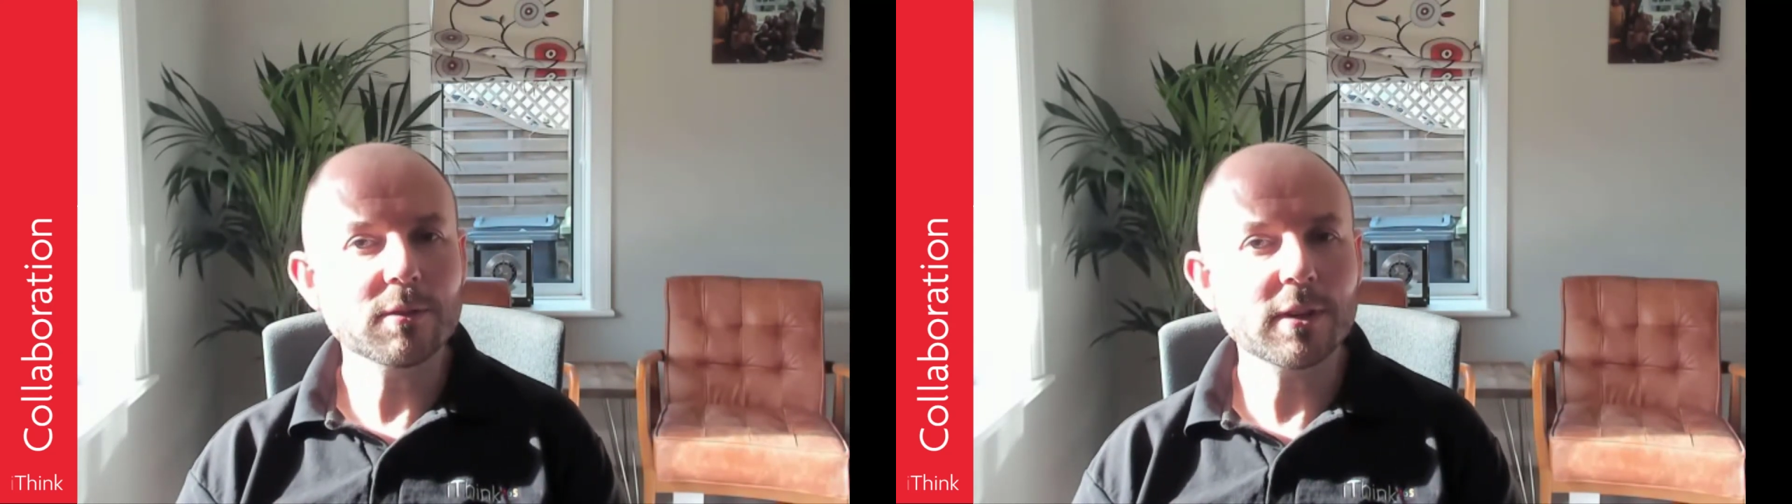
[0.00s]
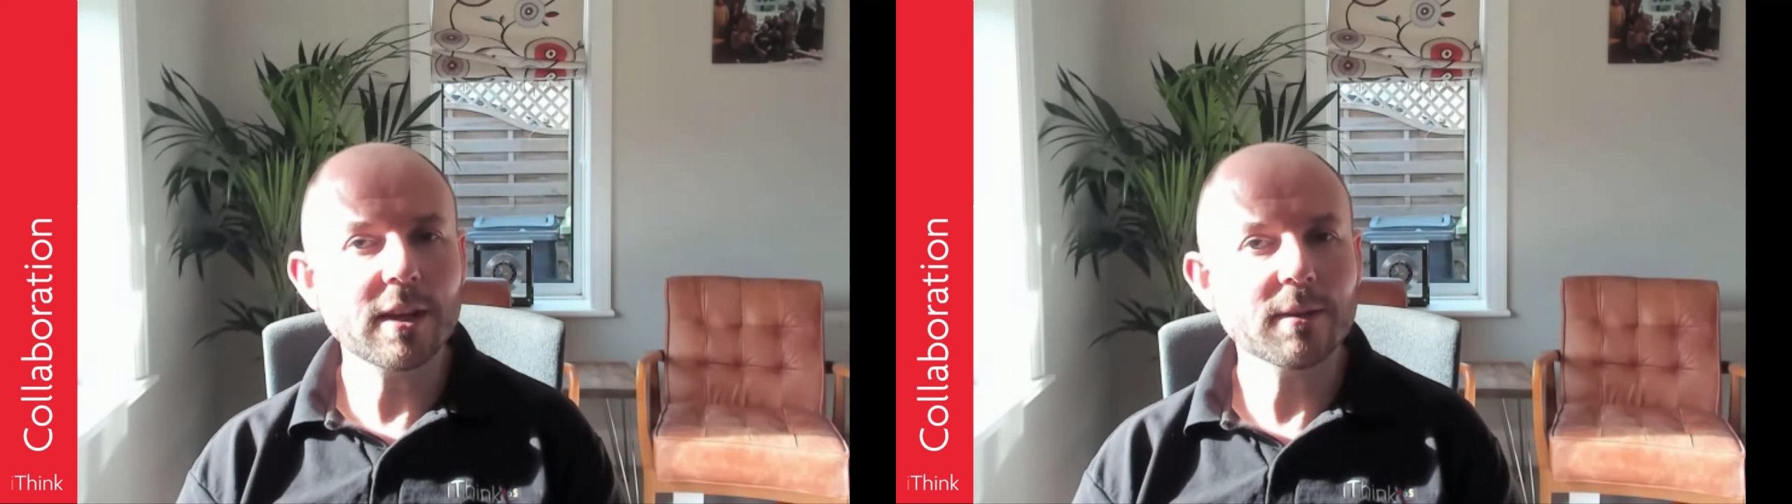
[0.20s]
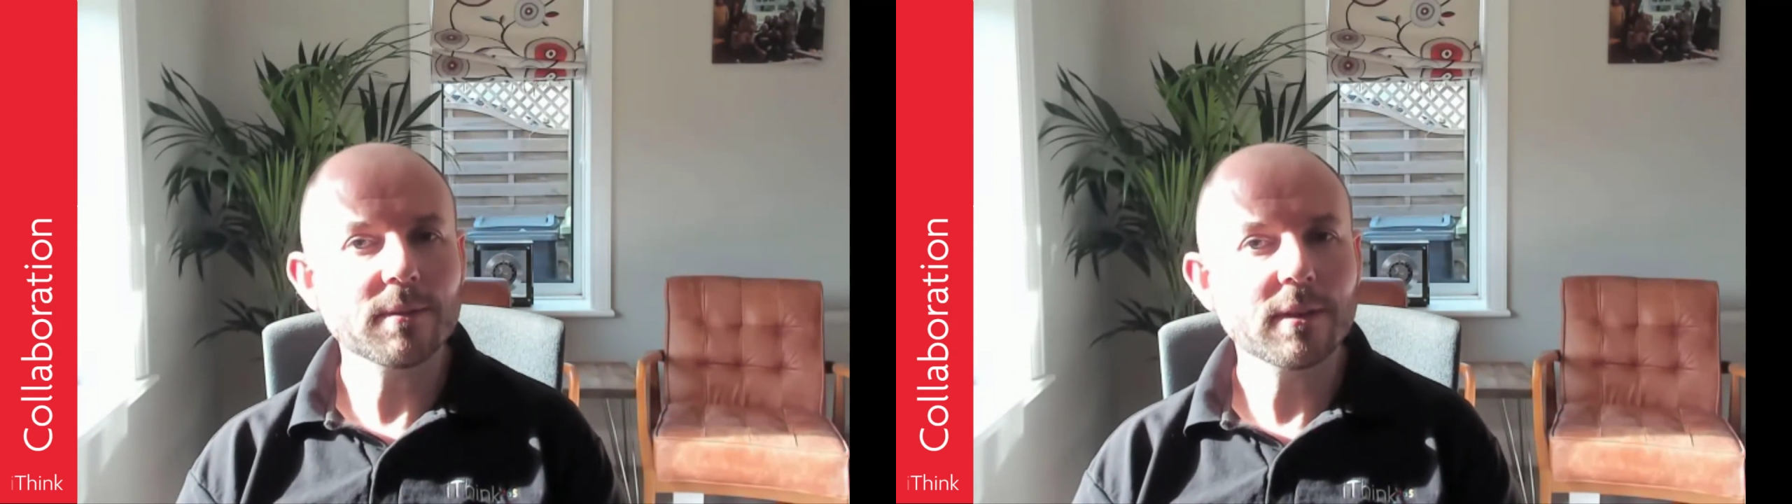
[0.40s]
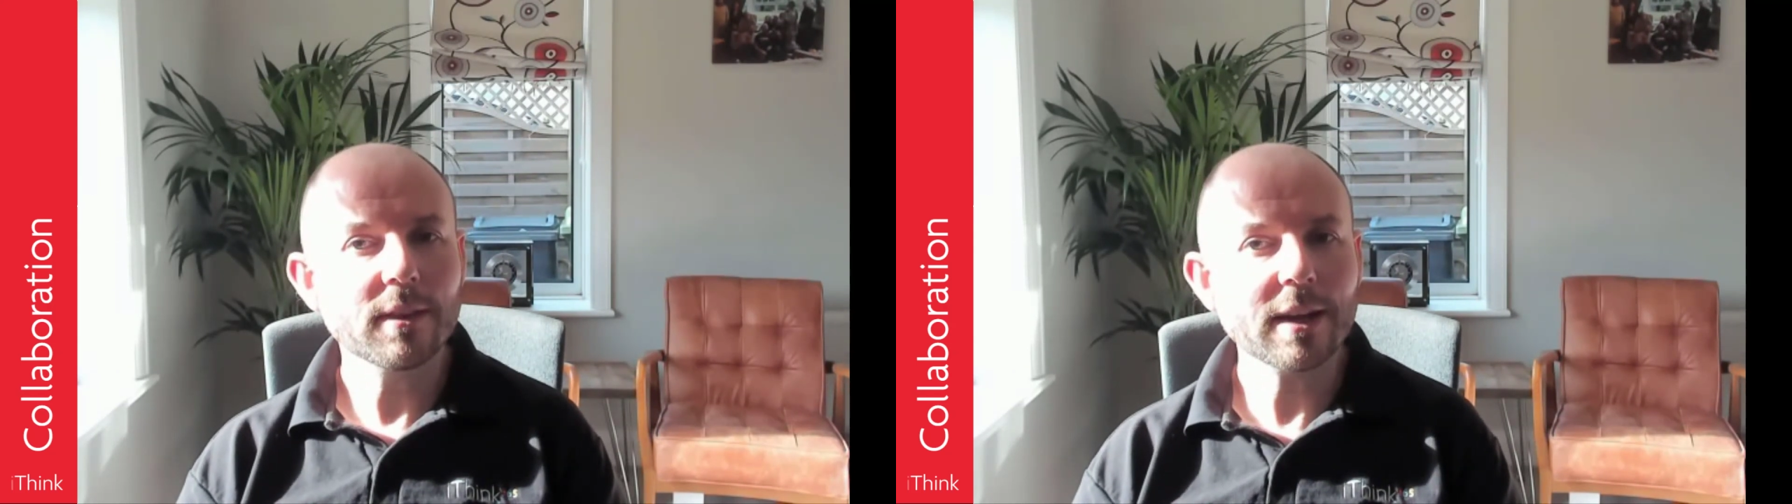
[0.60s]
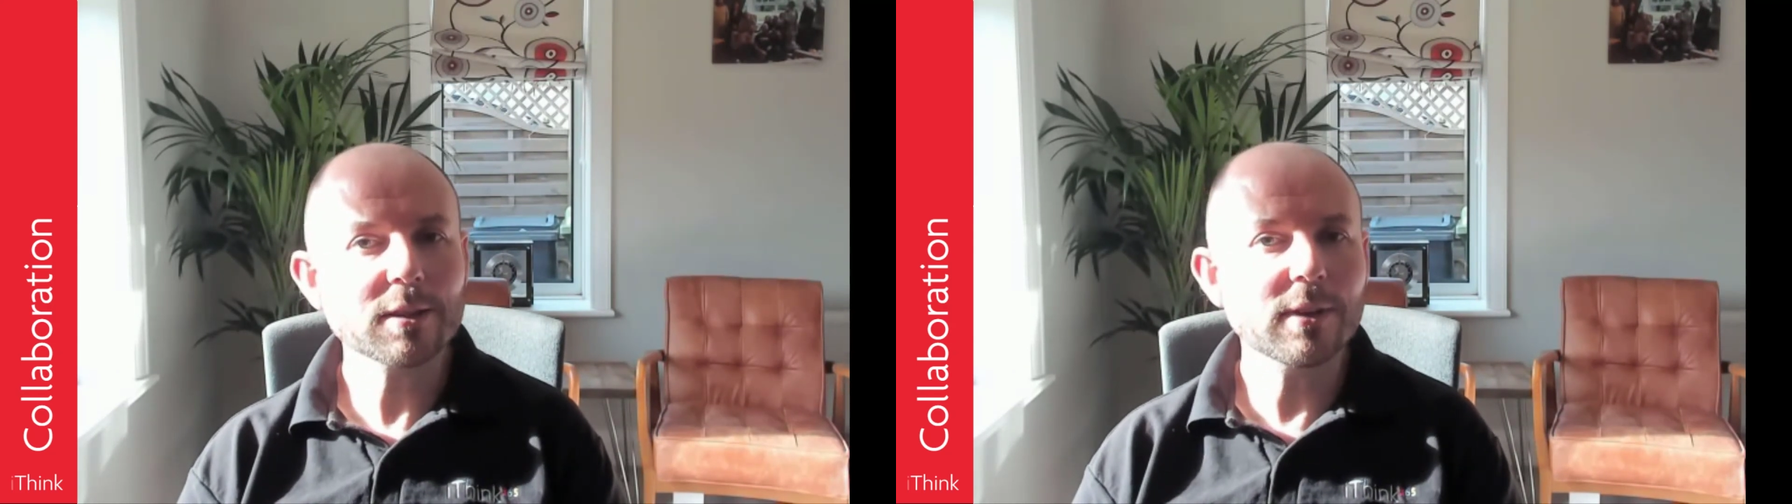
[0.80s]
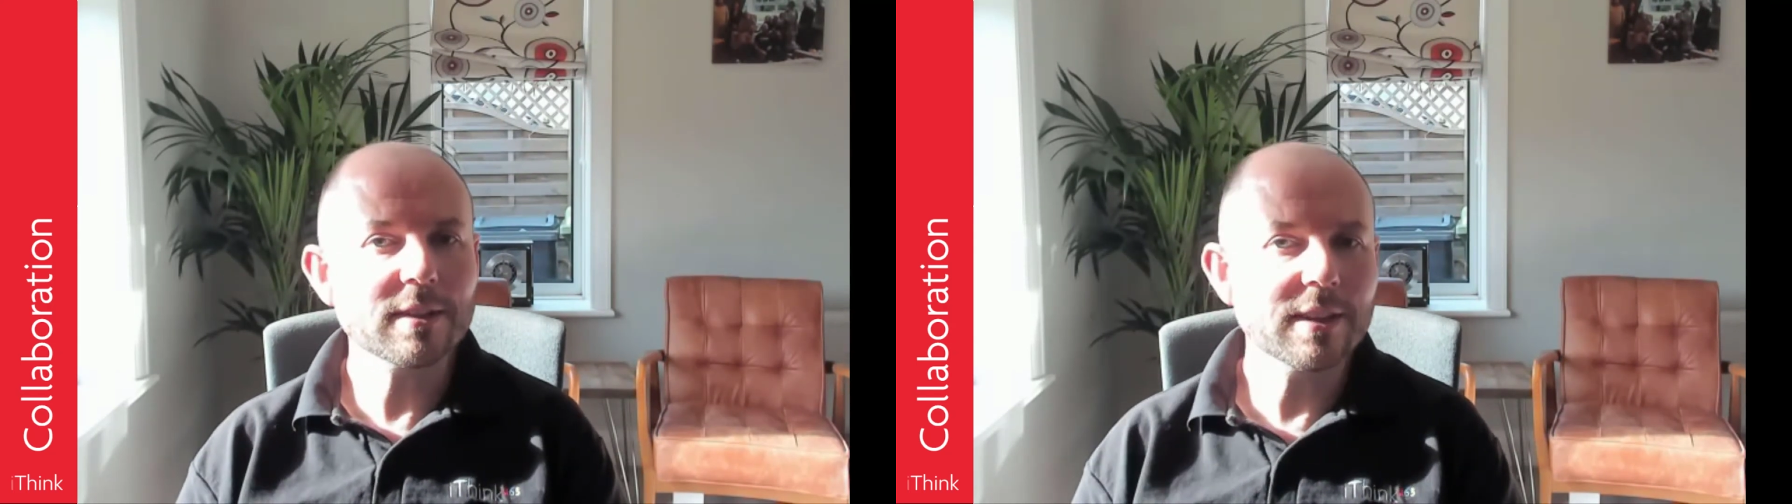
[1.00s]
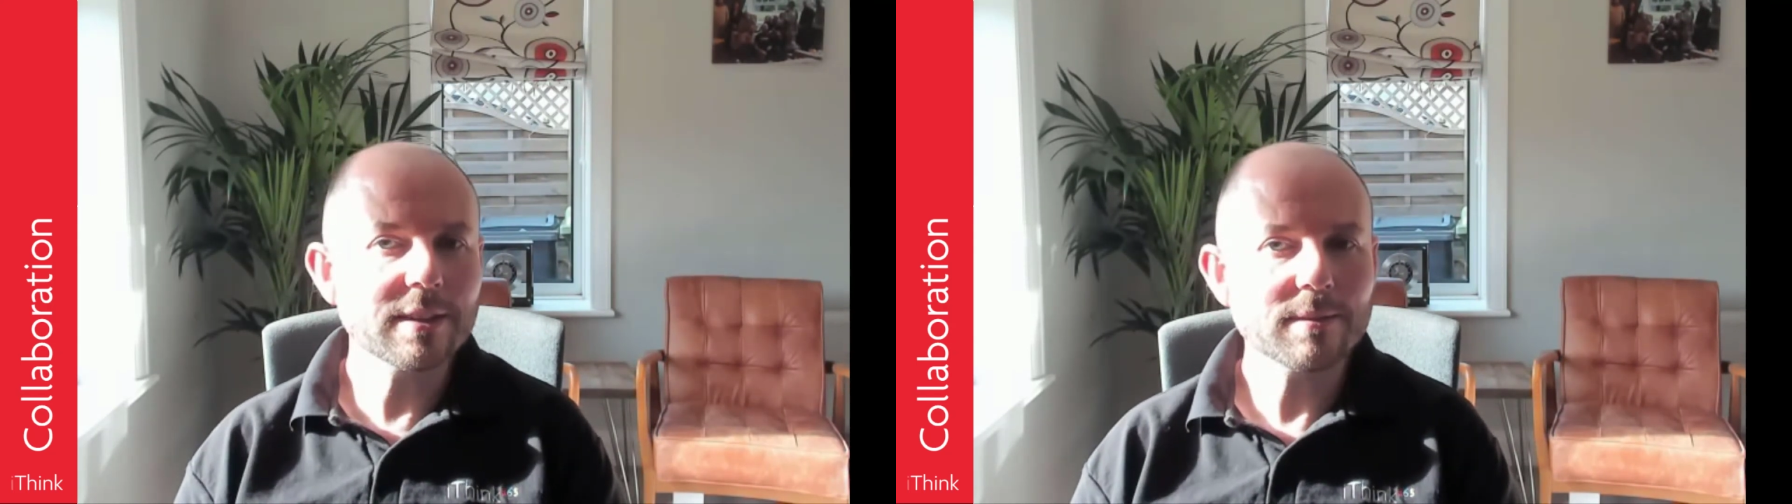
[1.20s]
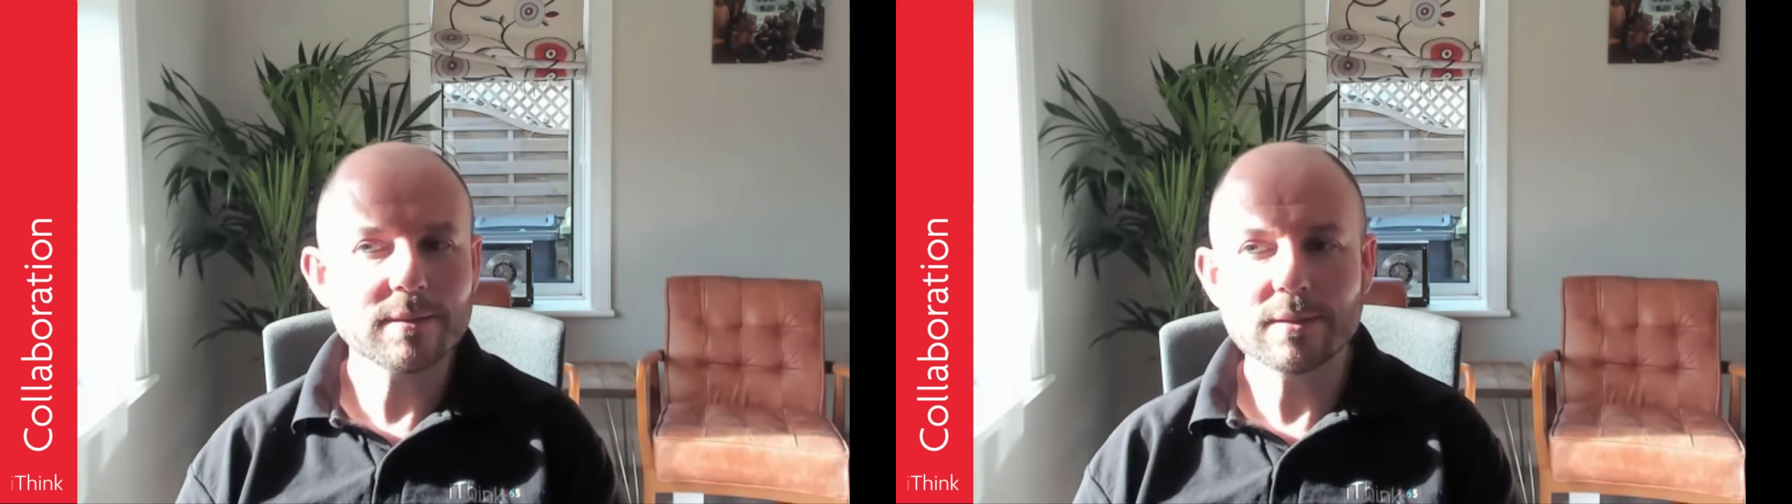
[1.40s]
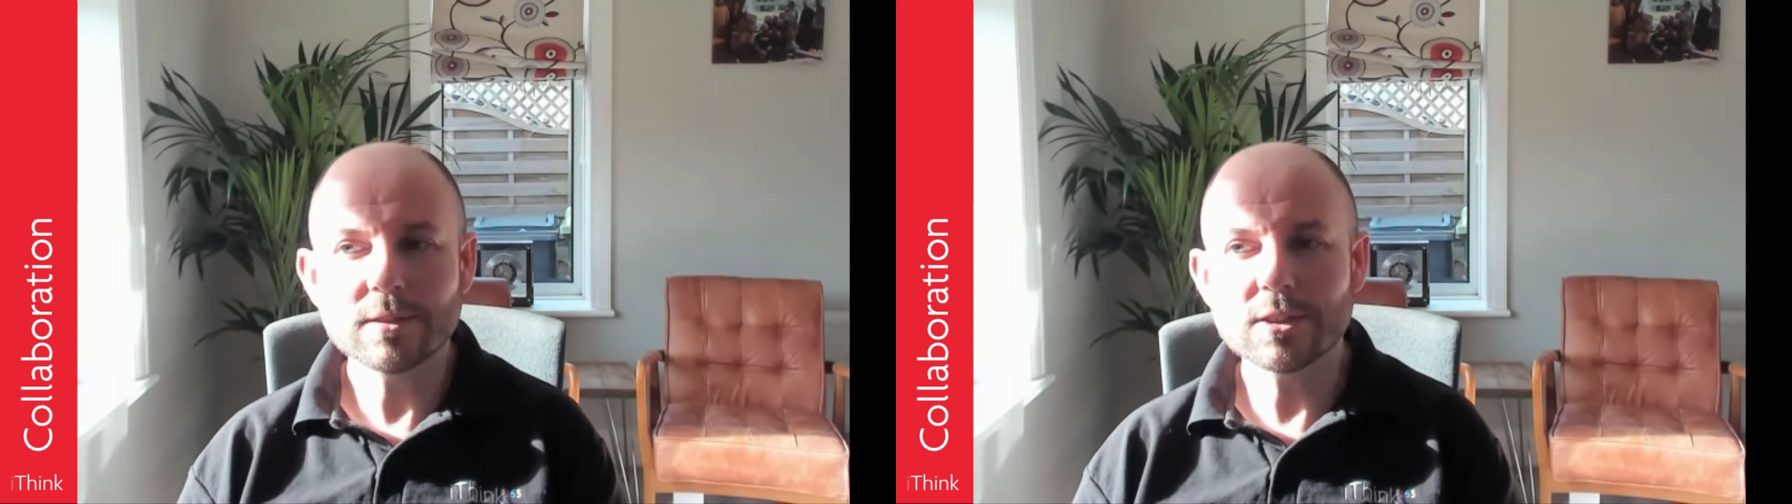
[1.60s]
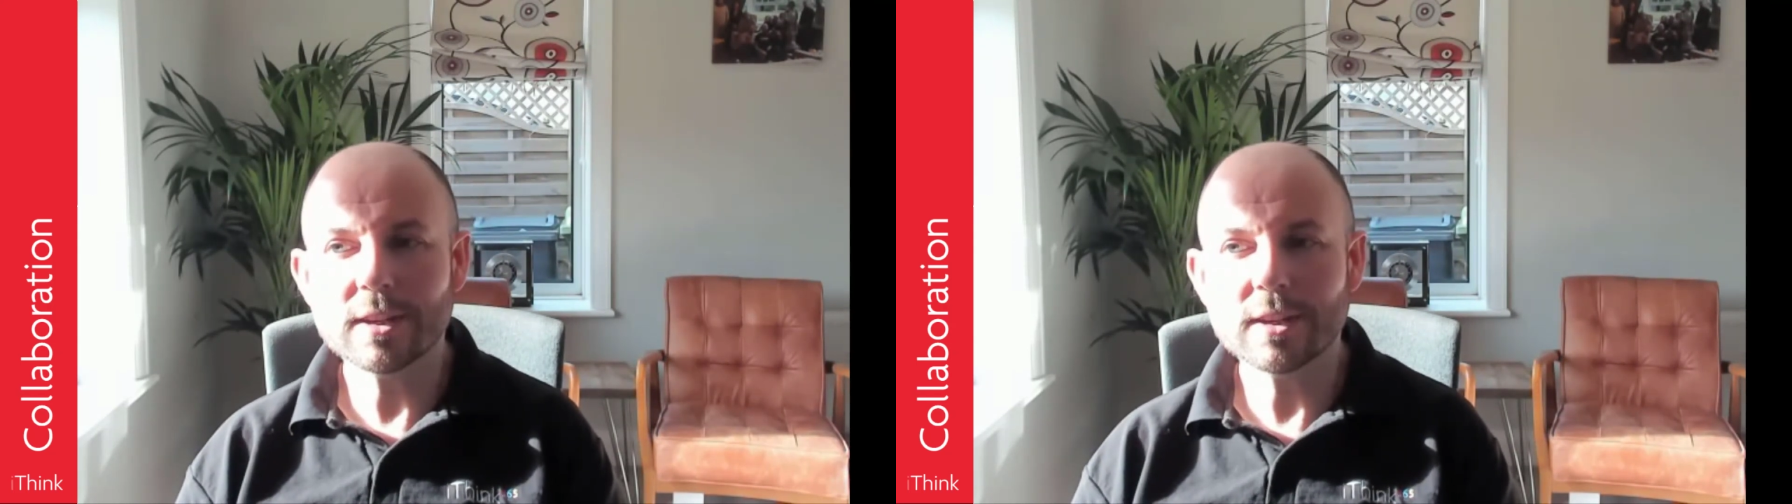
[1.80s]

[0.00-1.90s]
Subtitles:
after this video. Thanks for listening.